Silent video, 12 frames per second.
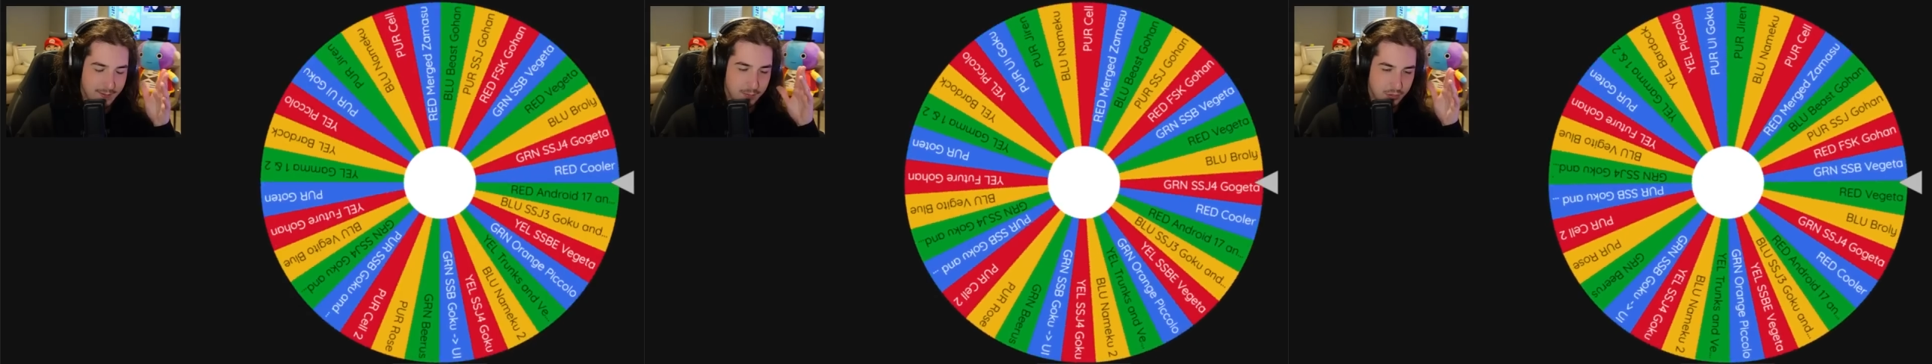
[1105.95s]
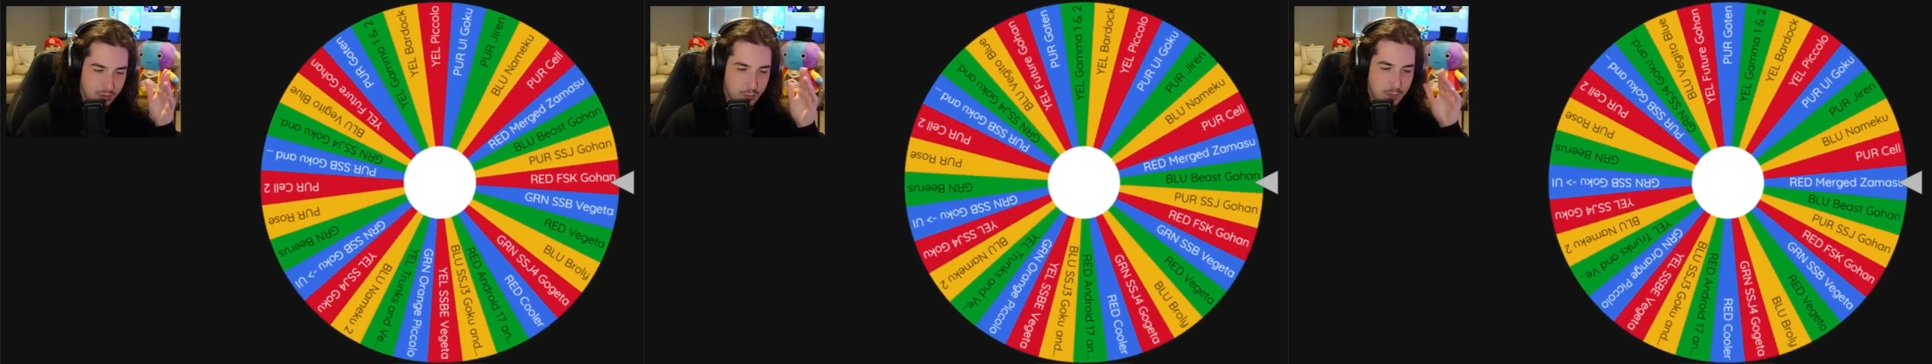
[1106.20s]

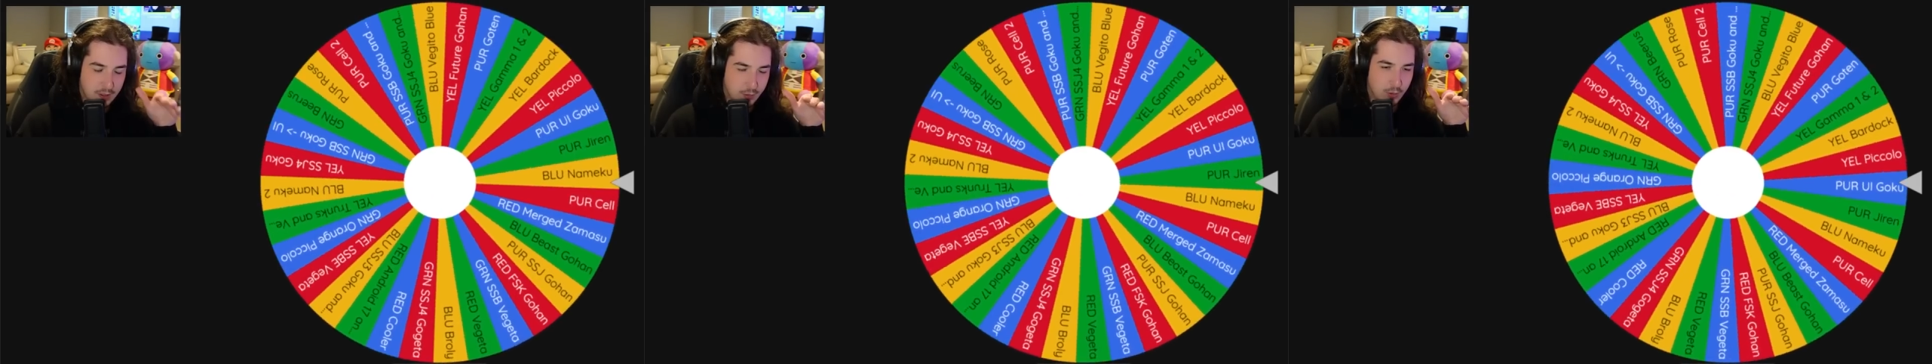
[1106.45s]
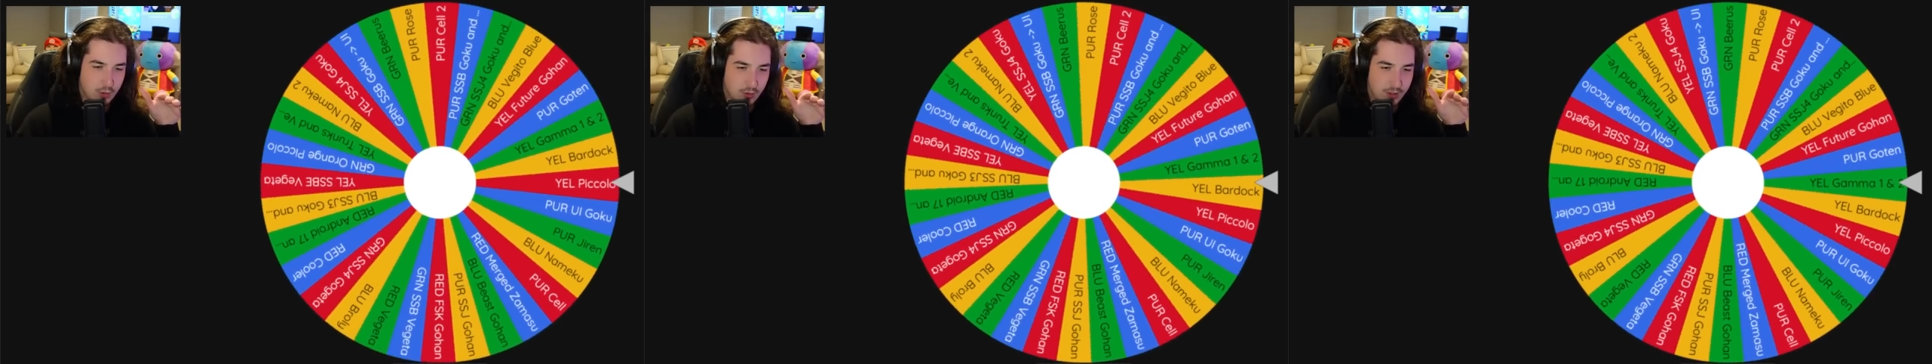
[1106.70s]
Blue Spirit
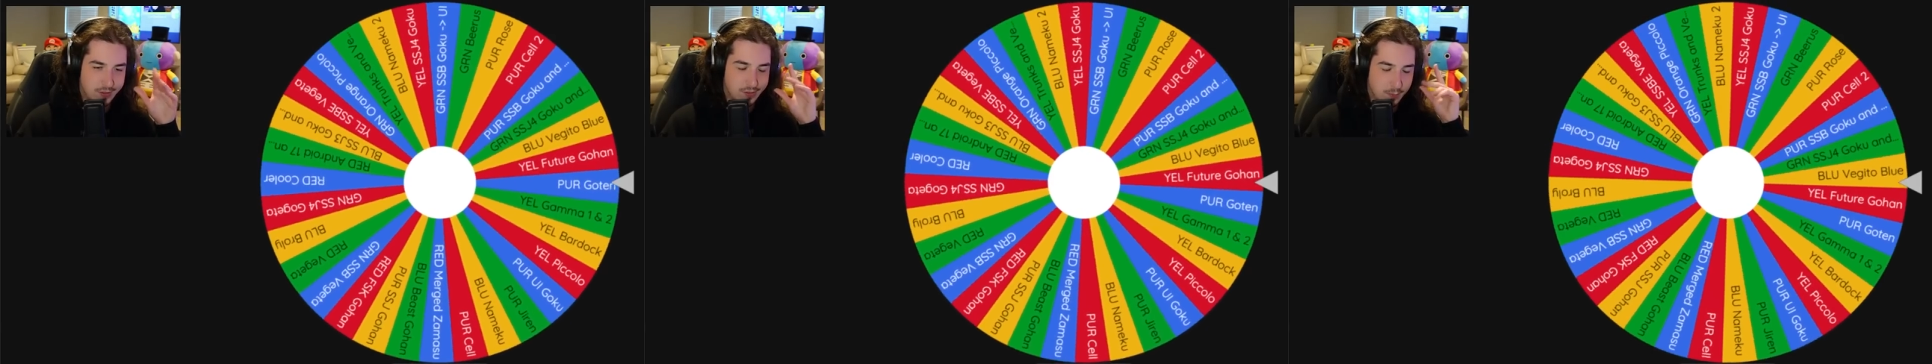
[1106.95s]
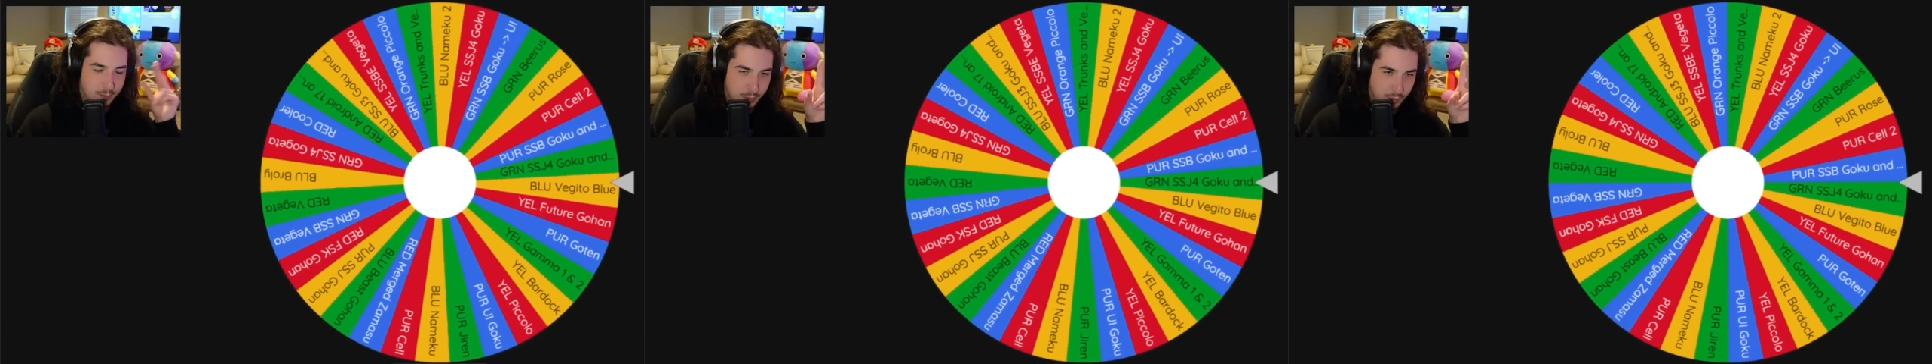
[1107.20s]
Sword Trunks.
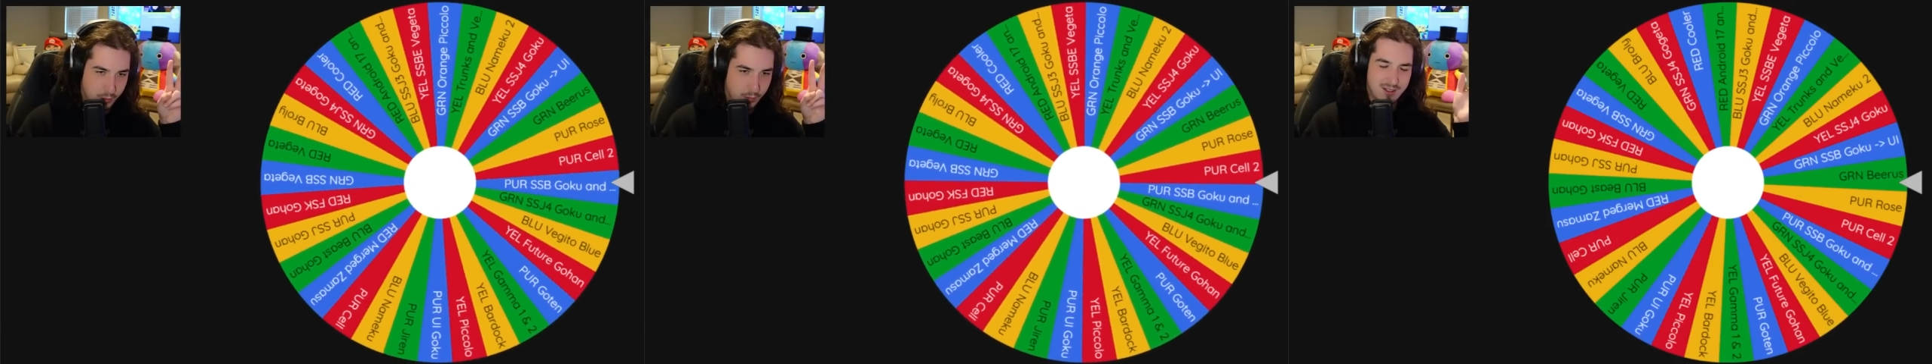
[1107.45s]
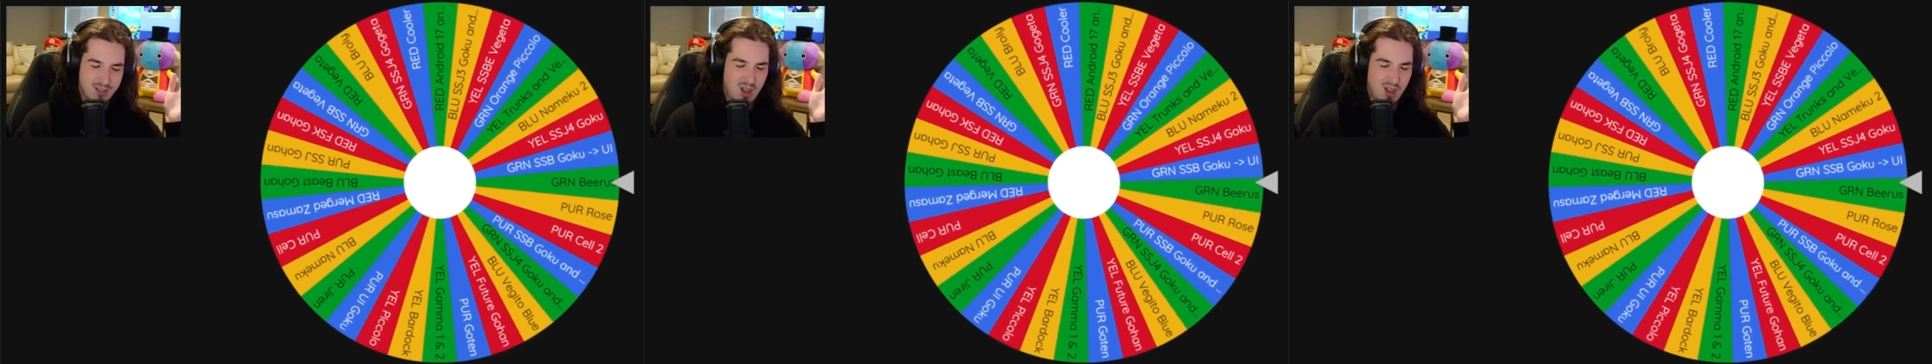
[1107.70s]
Boo.